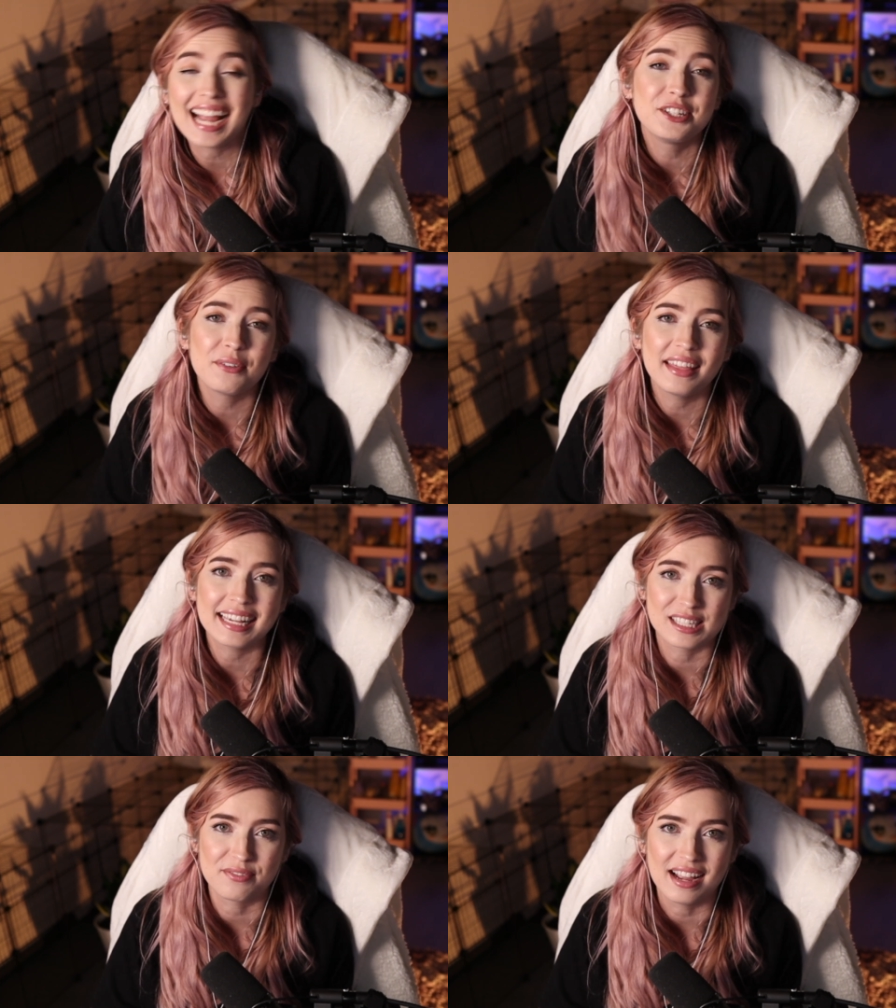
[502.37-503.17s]
I do think
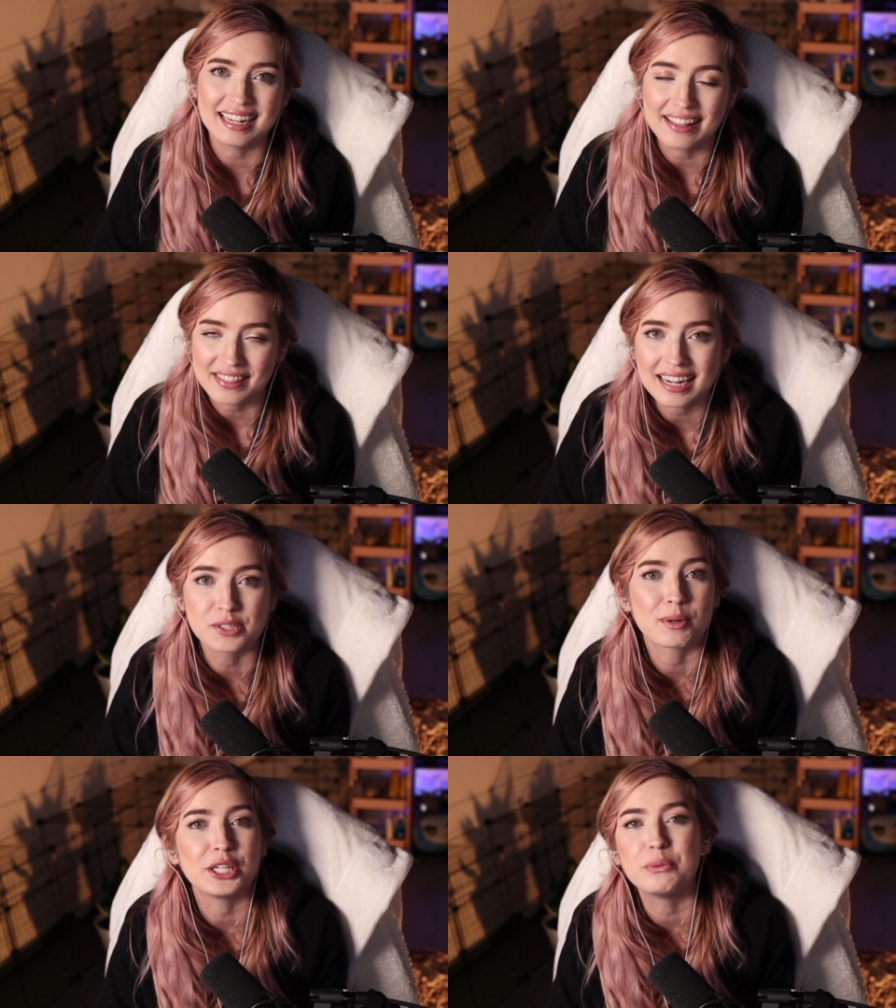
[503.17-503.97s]
it's fun, and that
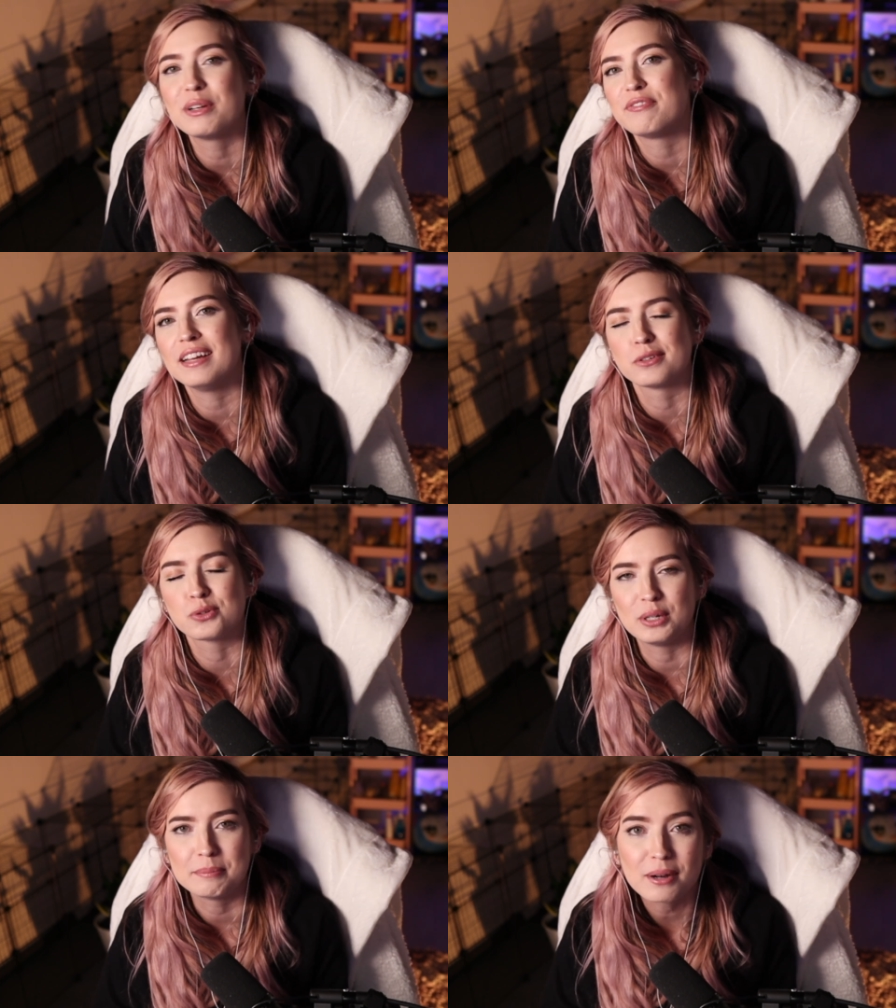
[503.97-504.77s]
is where you will find those
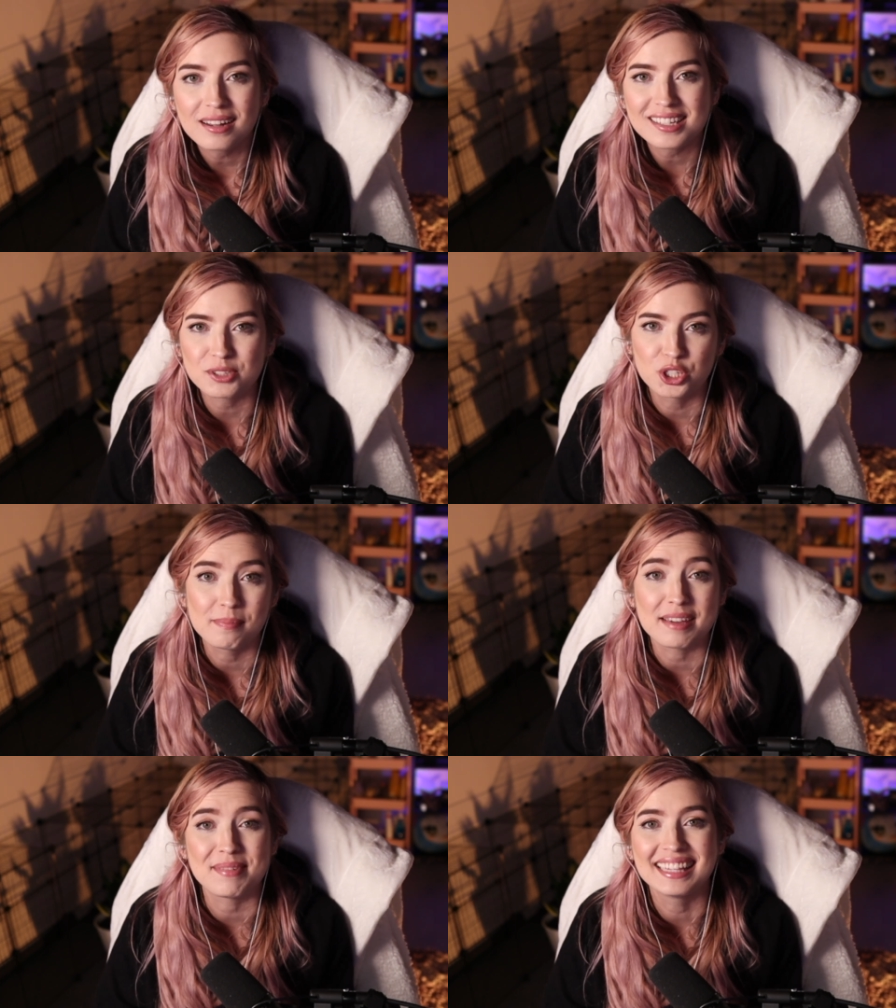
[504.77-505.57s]
green pearls, which you
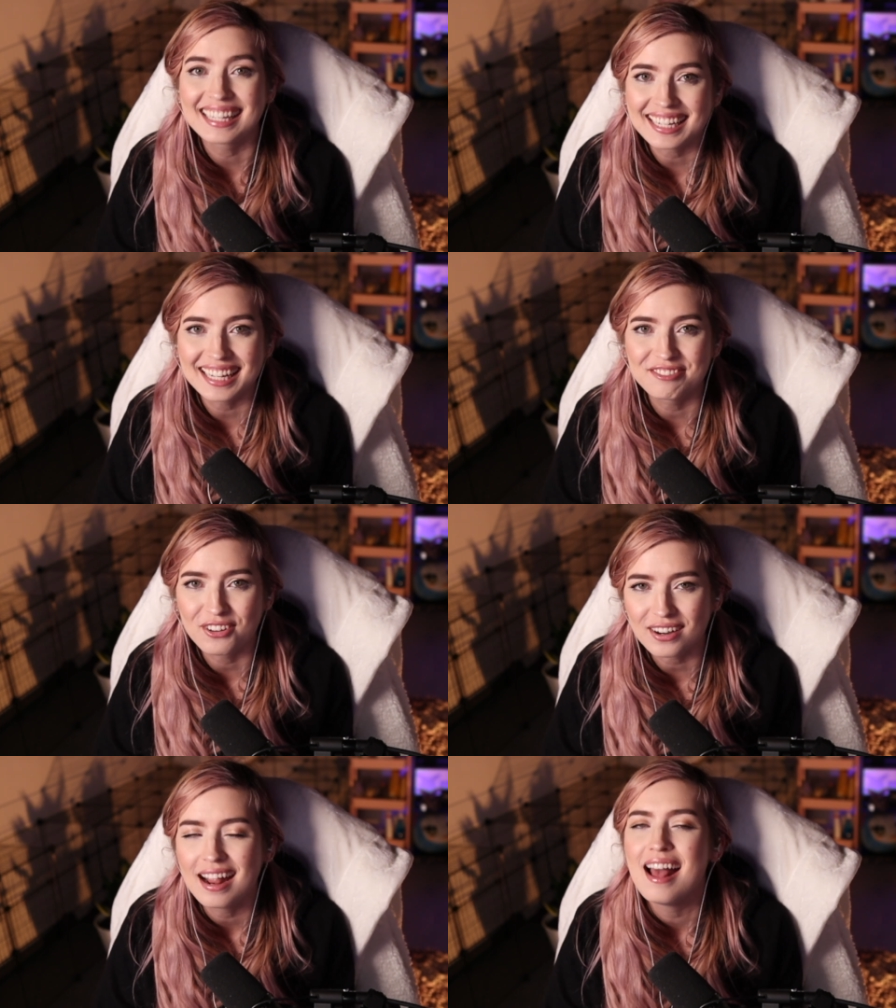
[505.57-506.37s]
may be looking
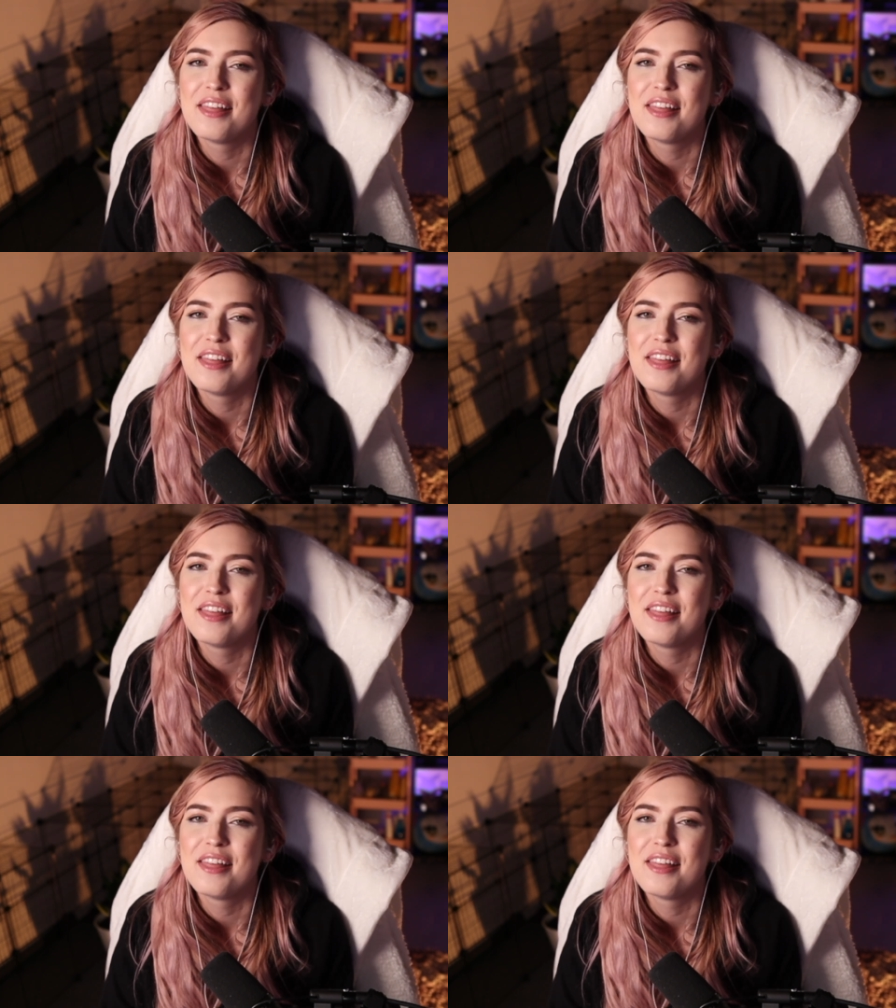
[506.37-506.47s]
for.